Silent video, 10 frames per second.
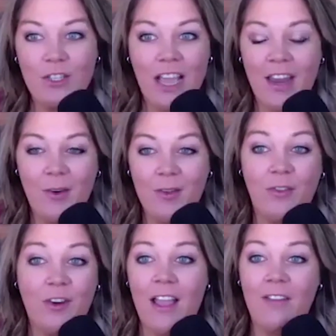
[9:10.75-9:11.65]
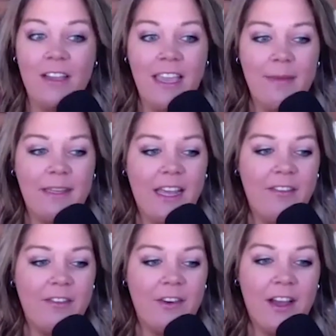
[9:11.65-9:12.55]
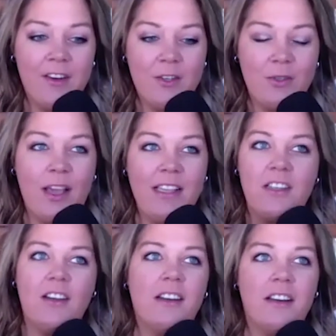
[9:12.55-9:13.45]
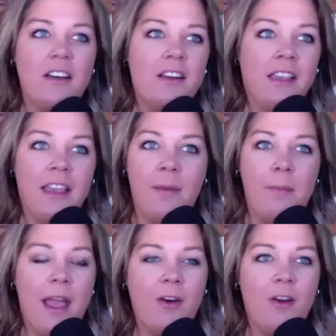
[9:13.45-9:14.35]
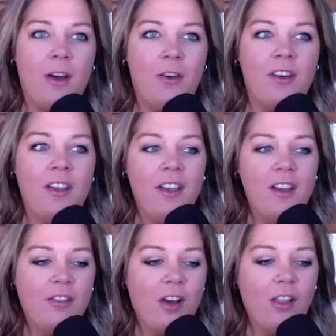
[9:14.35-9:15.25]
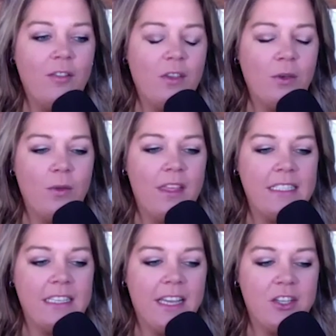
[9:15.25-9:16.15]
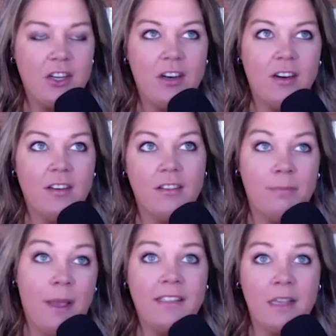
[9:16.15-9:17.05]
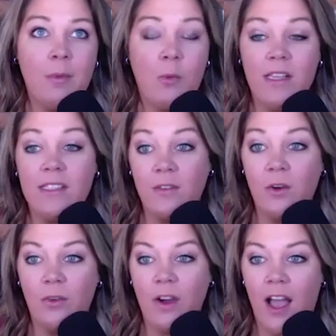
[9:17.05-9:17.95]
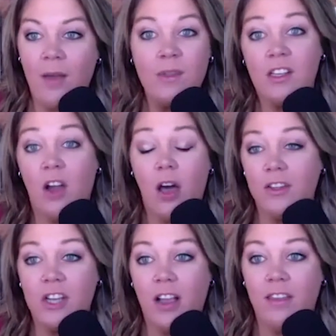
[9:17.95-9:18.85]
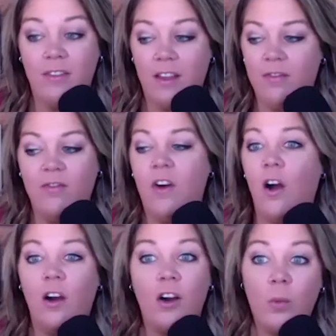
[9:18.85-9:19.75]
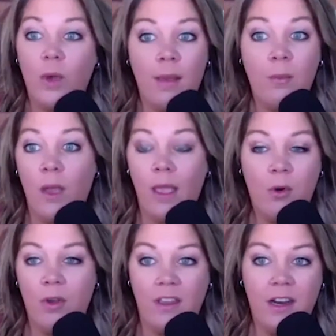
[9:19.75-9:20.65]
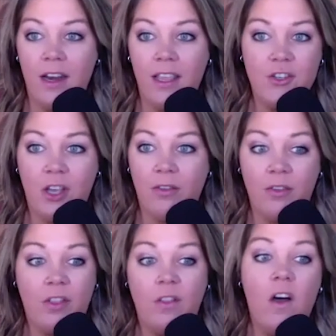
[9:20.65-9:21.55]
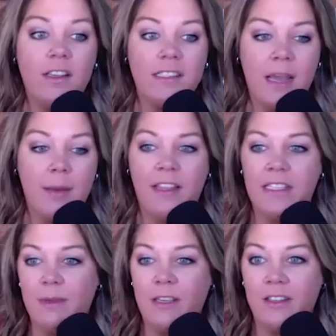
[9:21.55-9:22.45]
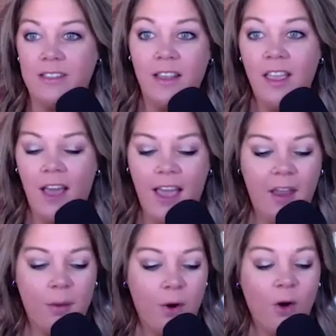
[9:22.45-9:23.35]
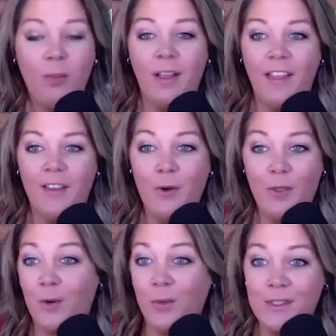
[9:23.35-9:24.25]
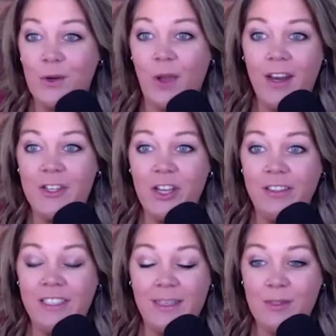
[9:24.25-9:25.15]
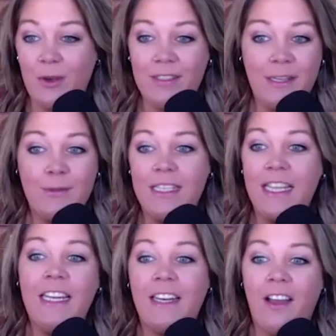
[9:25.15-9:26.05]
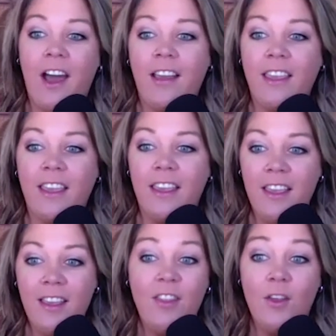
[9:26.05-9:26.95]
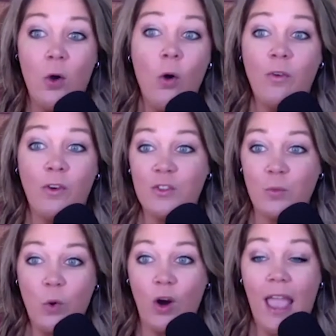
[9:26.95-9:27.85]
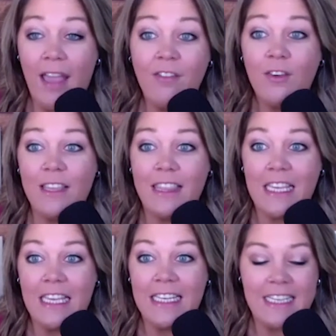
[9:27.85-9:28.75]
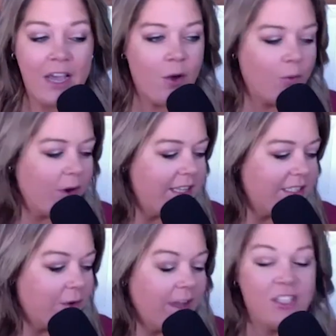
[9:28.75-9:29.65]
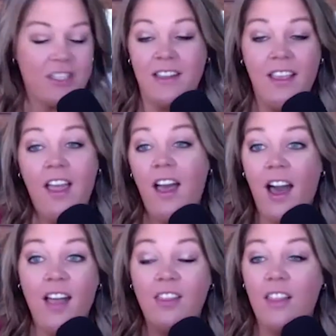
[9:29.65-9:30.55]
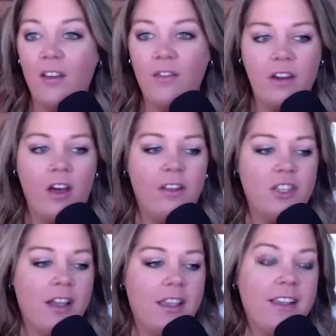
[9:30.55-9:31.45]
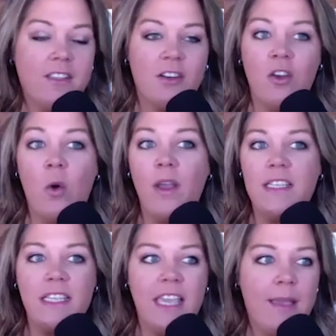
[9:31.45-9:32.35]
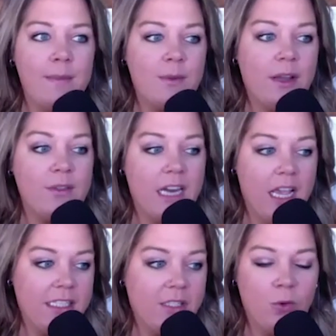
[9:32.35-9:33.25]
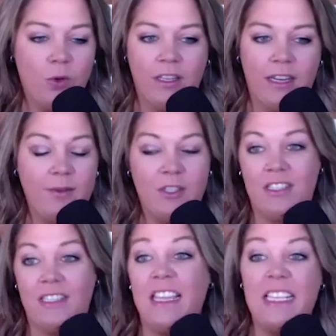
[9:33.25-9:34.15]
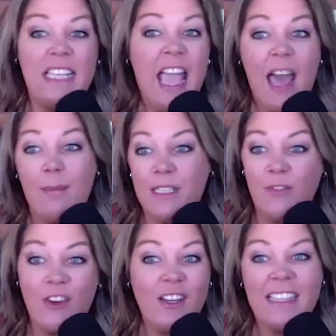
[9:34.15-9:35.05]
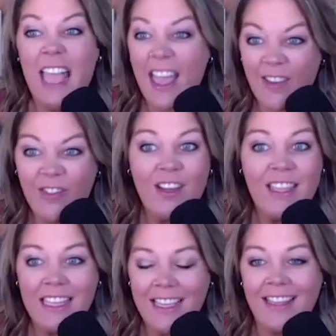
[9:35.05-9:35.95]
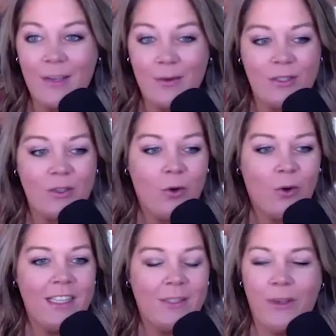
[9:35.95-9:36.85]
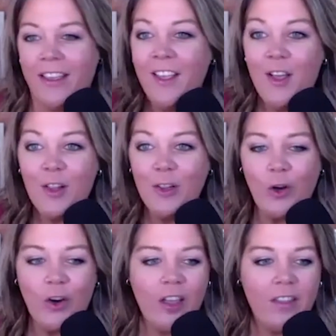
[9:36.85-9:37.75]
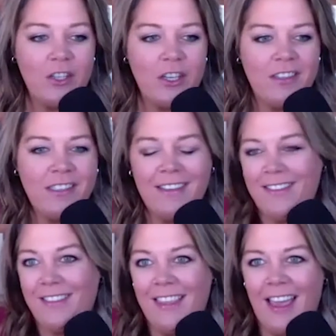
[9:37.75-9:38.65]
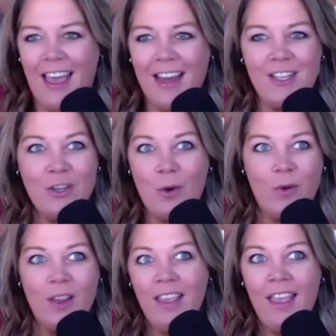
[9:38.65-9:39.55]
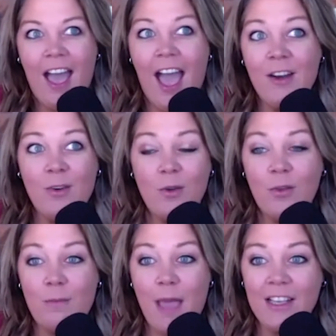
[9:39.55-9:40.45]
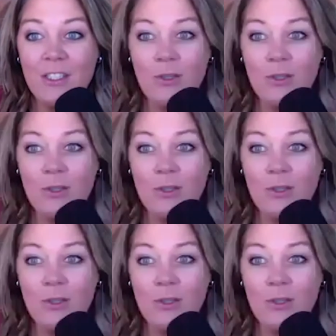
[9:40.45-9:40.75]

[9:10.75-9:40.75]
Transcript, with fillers: I don't for every game that I've ever gone to. So I started again background for all of you that didn't catch our past couple weeks of Gopher. I was a college hockey fan far and away, way more than NHL for the longest time, and that's because I had a part of my life where there was no NHL team. So as I was getting into hockey. Right the Gophers were everything in town, right? So yep. I just I loved college hockey. I started going to games when I was in high school and I was just like this atmosphere is everything. Like it was so great. So I learned all the cheers and yeah, I don't I don't know the backstory.